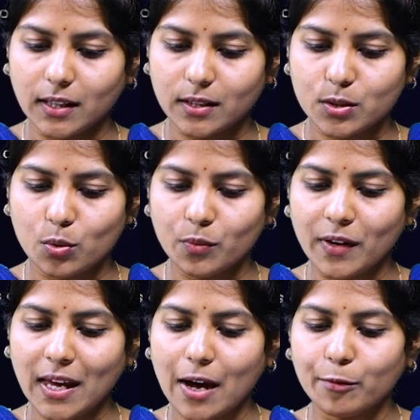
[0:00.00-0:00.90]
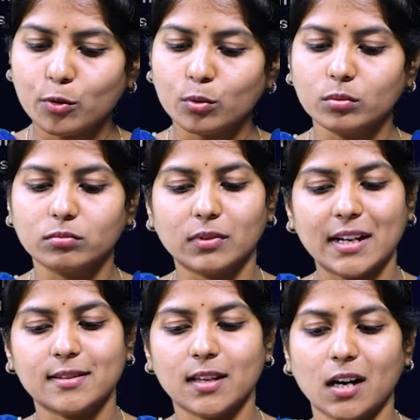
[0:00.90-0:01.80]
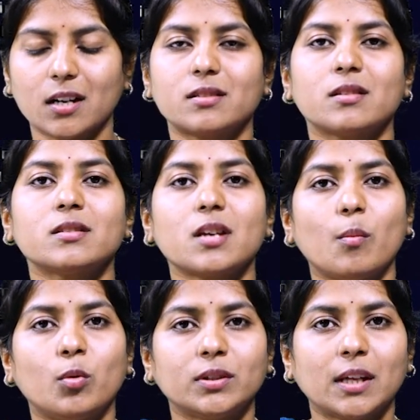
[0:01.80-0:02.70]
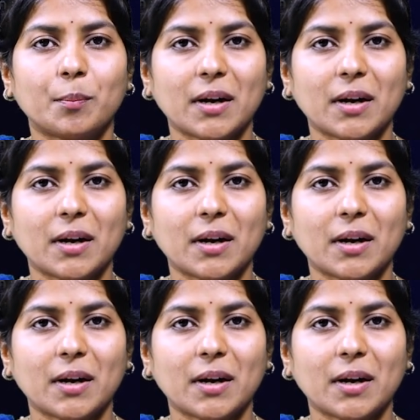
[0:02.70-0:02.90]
So we have to raise the concerns about the